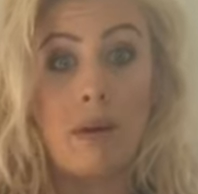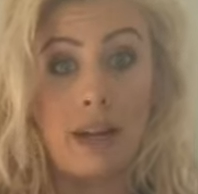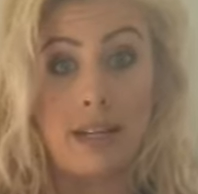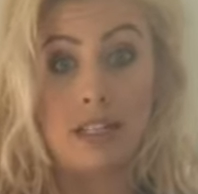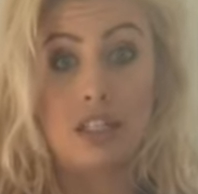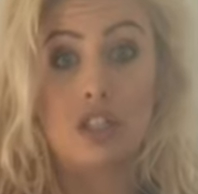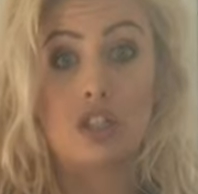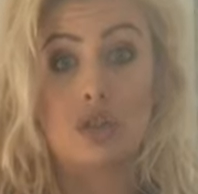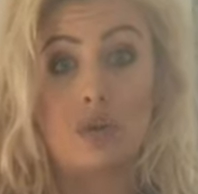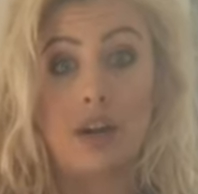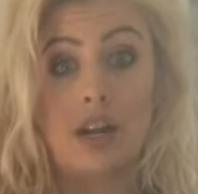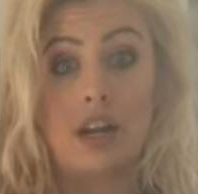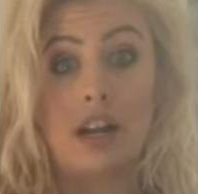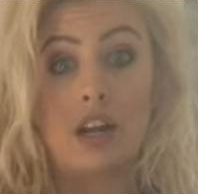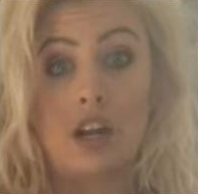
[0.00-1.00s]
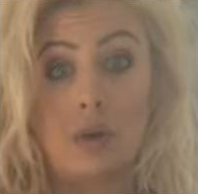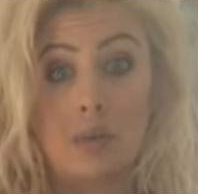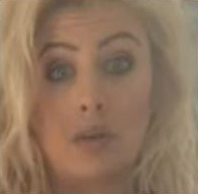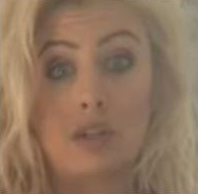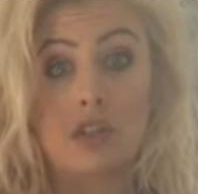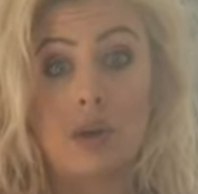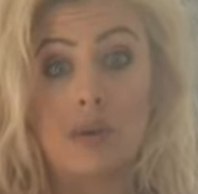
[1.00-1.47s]
my industry and i know
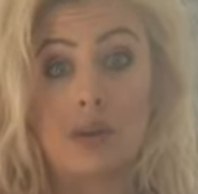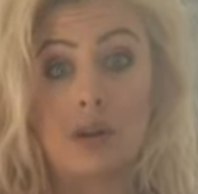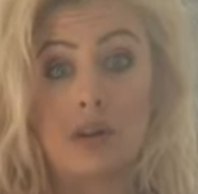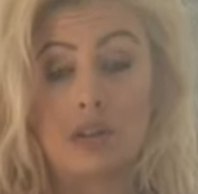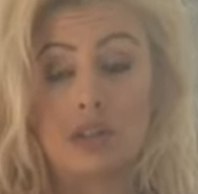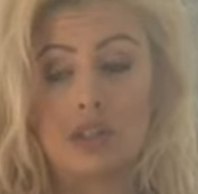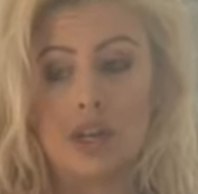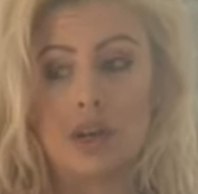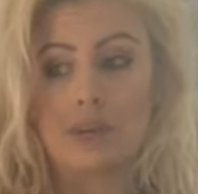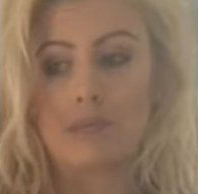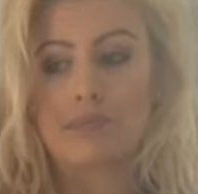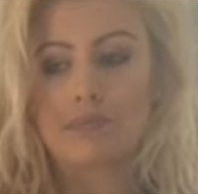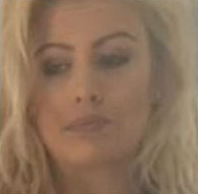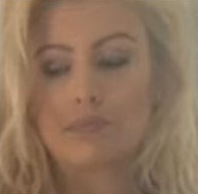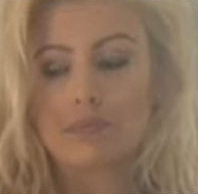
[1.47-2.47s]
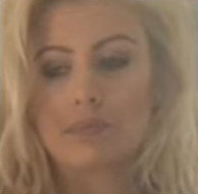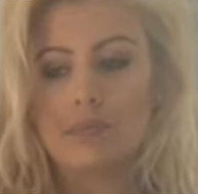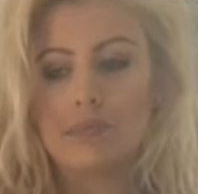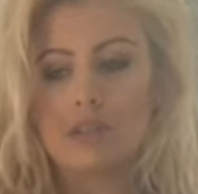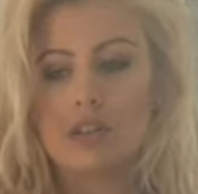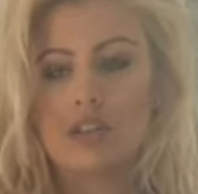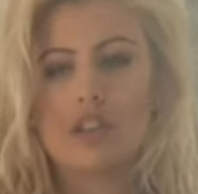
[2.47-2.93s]
what's going on so
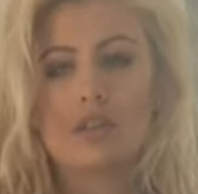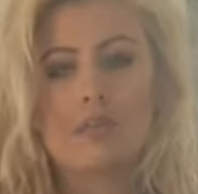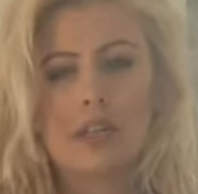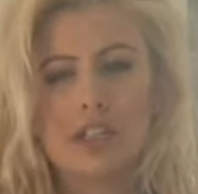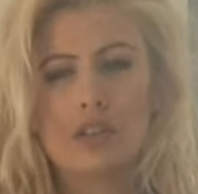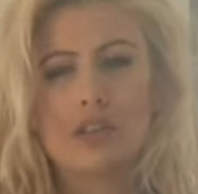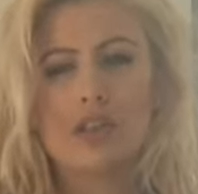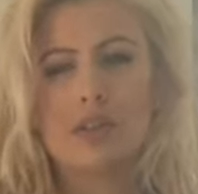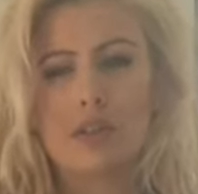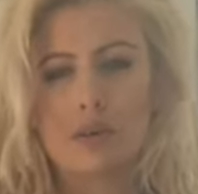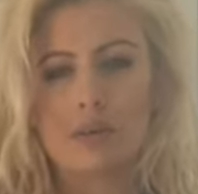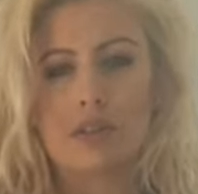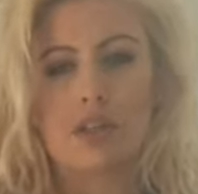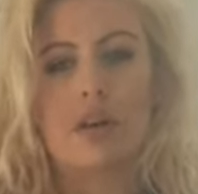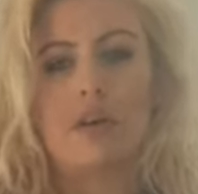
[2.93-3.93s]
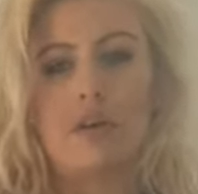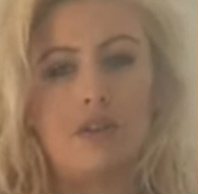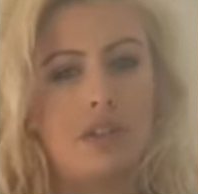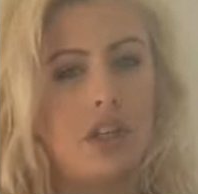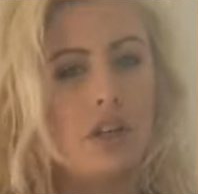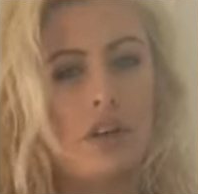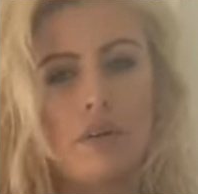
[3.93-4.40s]
just make sure you know what's going
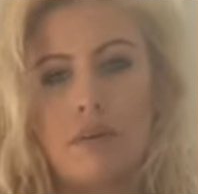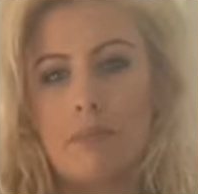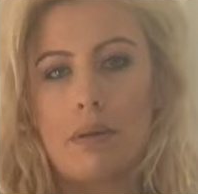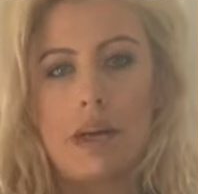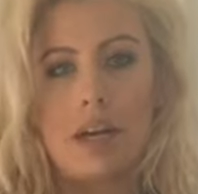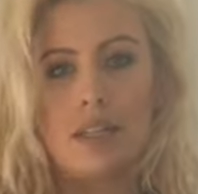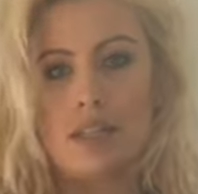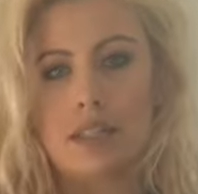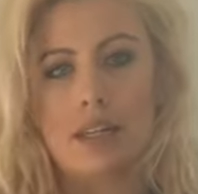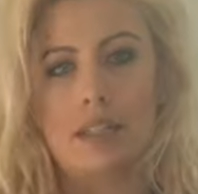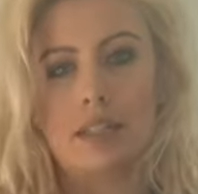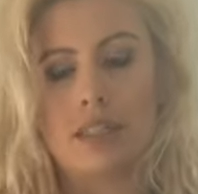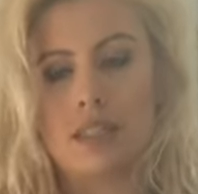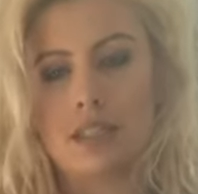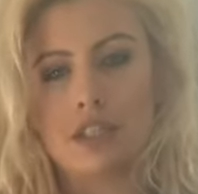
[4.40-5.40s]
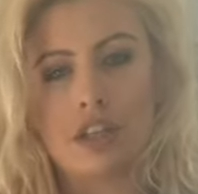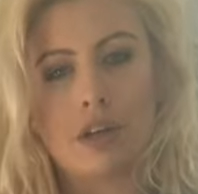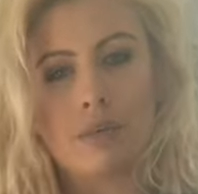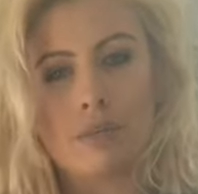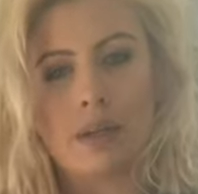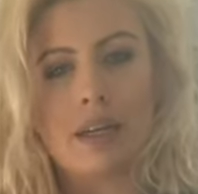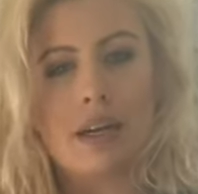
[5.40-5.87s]
on don't go in blindsided and
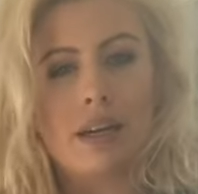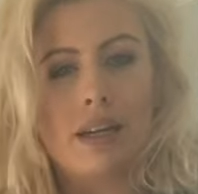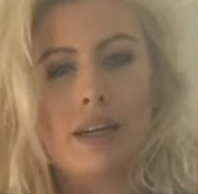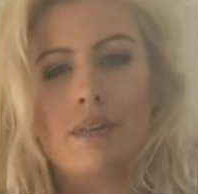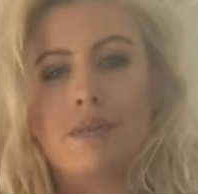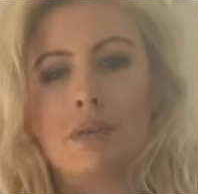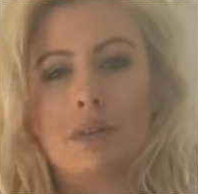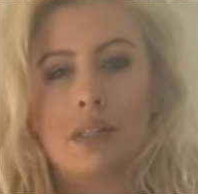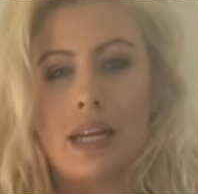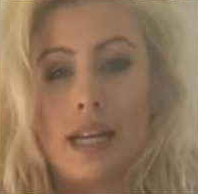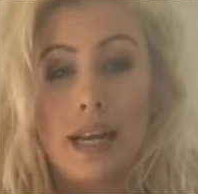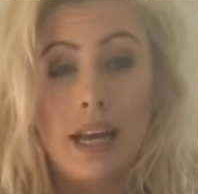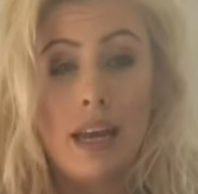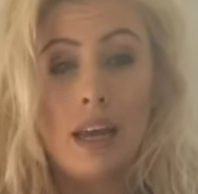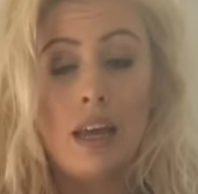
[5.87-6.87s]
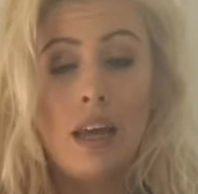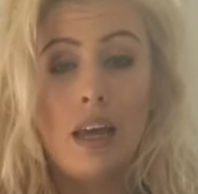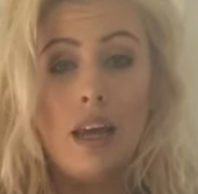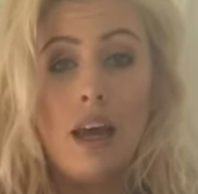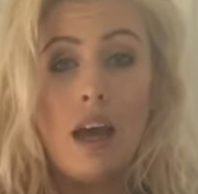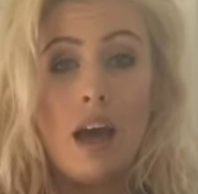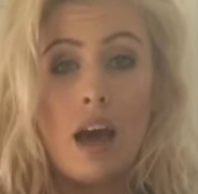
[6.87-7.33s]
don't be naive or silly
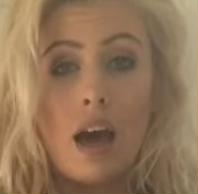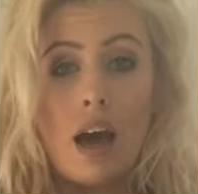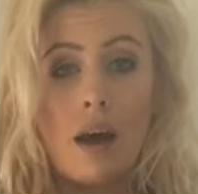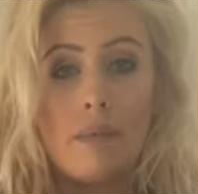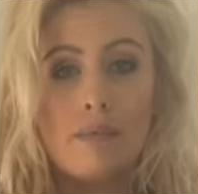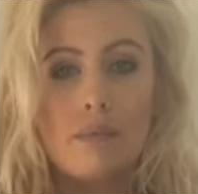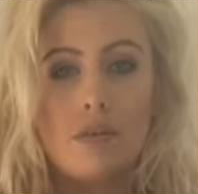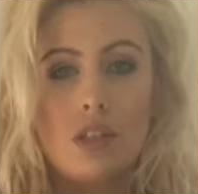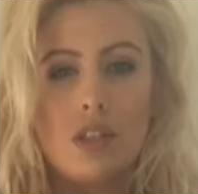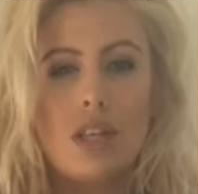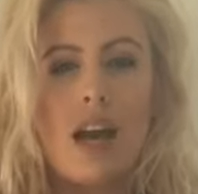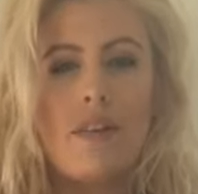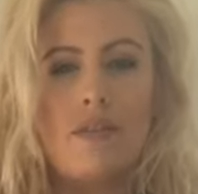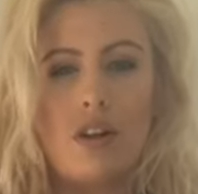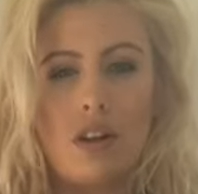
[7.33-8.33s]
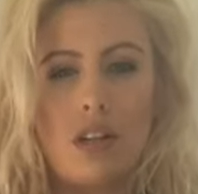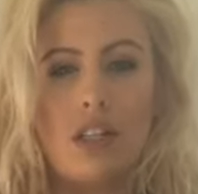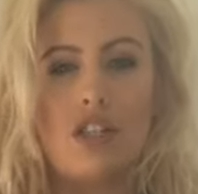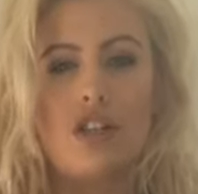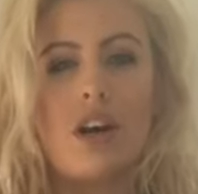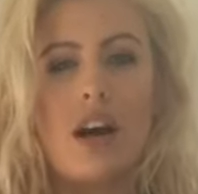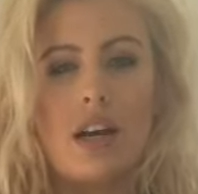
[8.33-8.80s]
um, just have
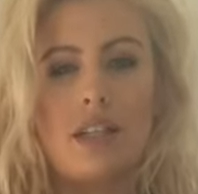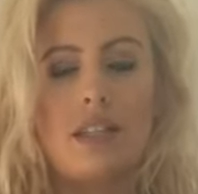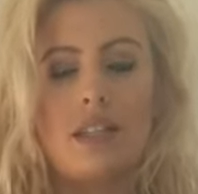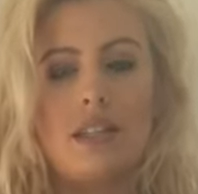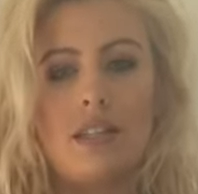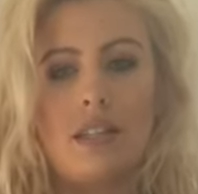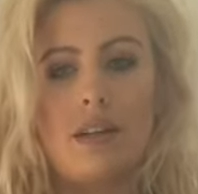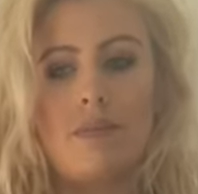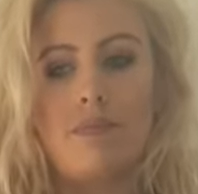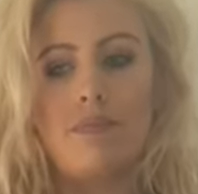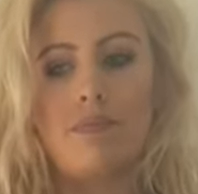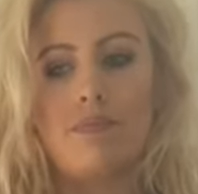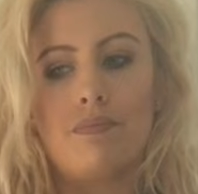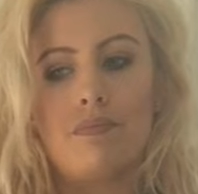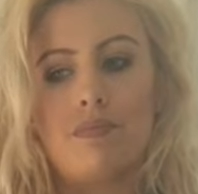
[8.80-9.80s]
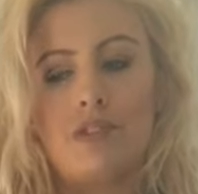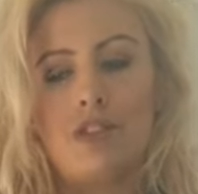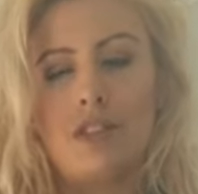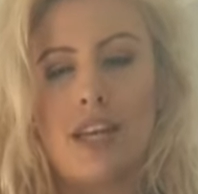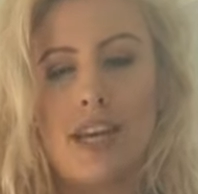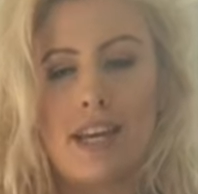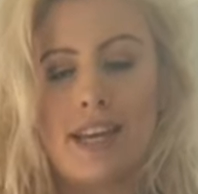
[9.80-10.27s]
knowledge, guys, and um,
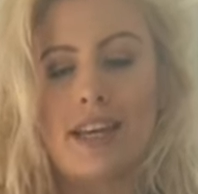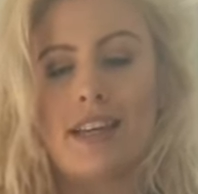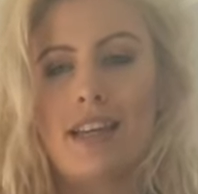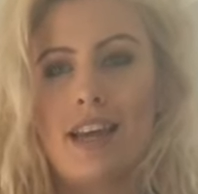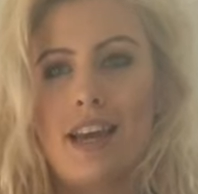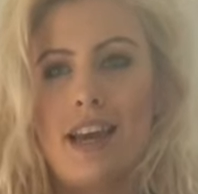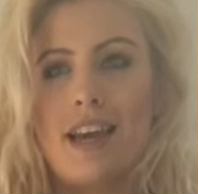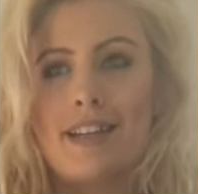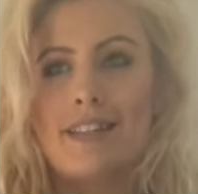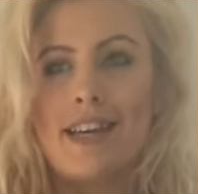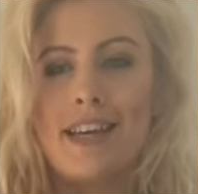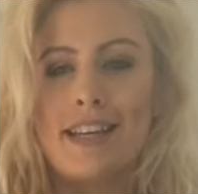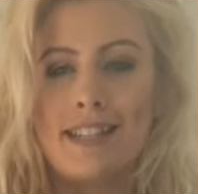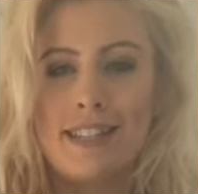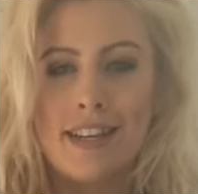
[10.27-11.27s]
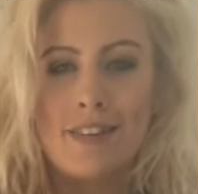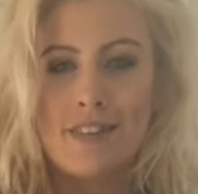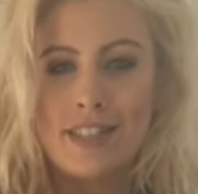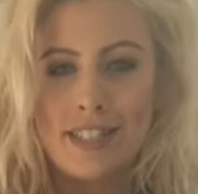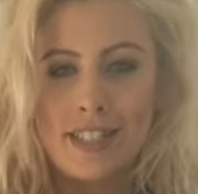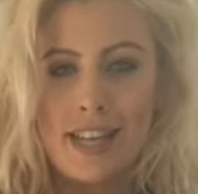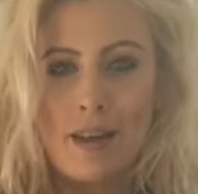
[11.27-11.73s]
just take it take it
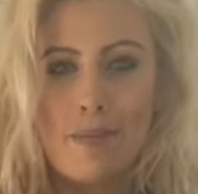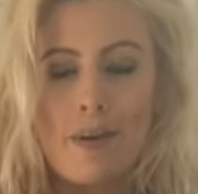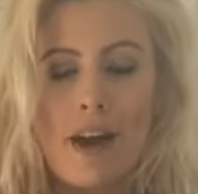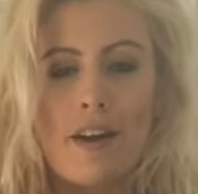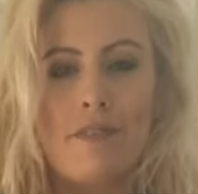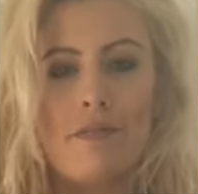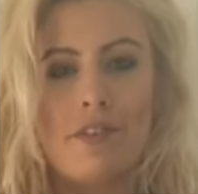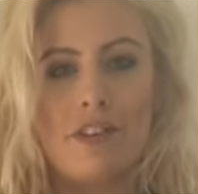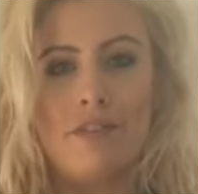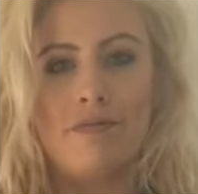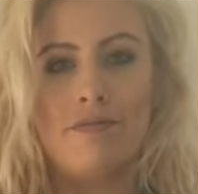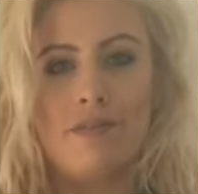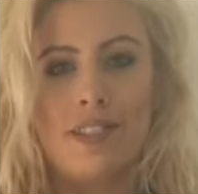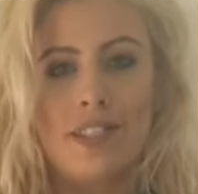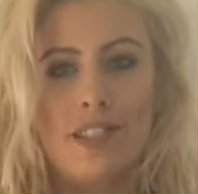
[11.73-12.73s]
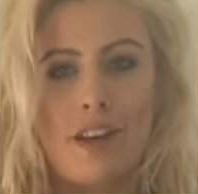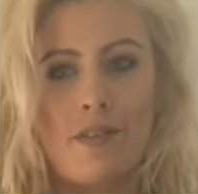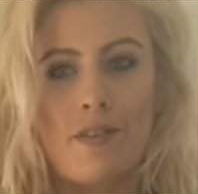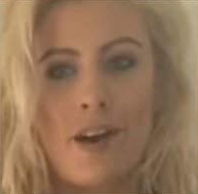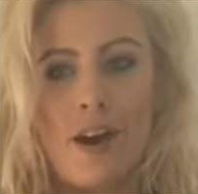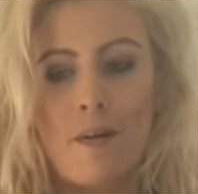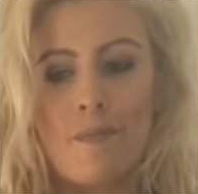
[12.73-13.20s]
seriously, but have fun.
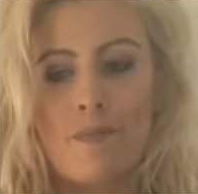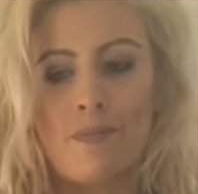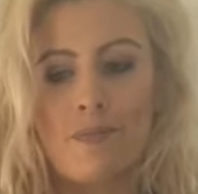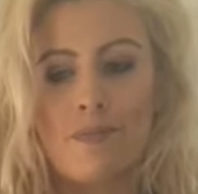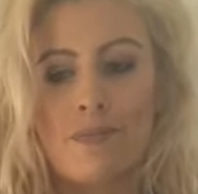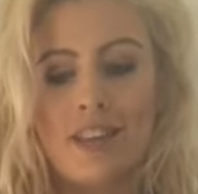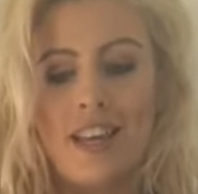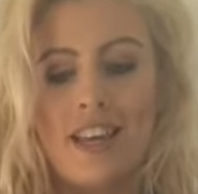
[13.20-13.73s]
So um,